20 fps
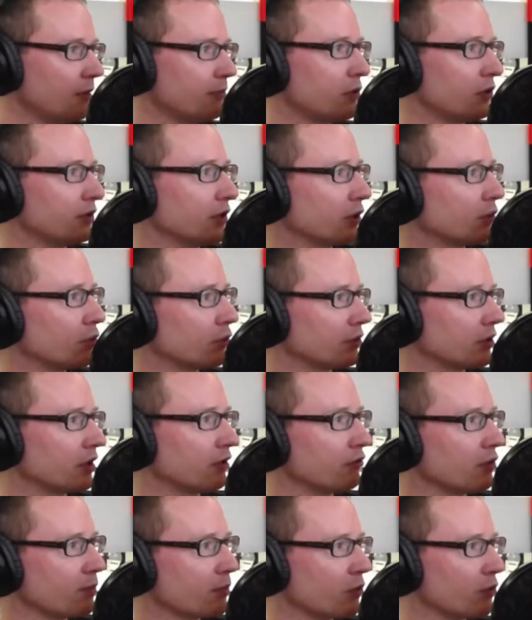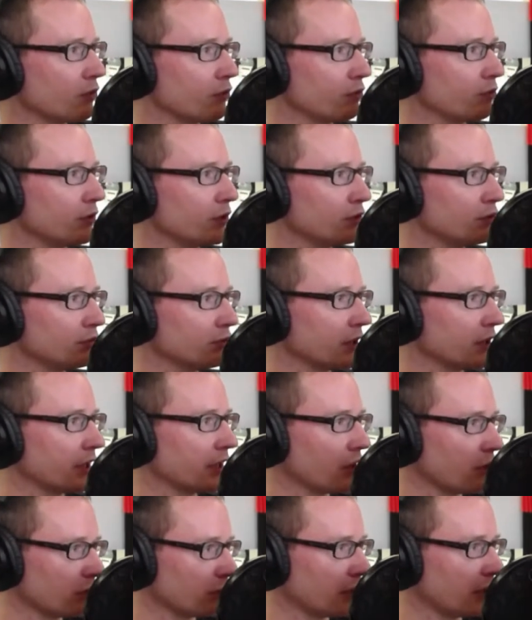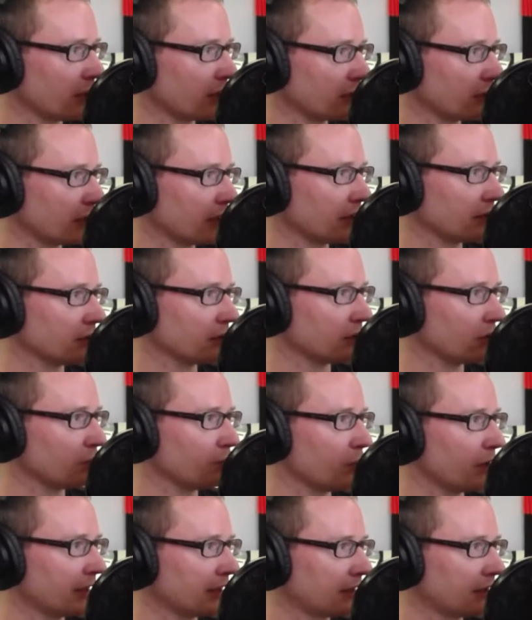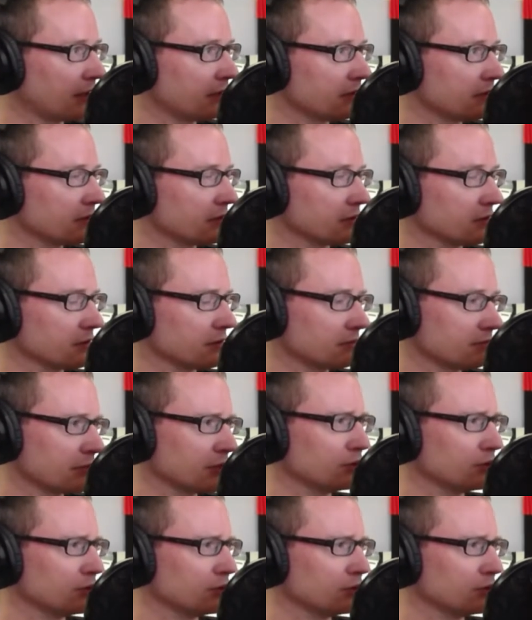But in the quarterly reports, we usually only look at the global headlines because,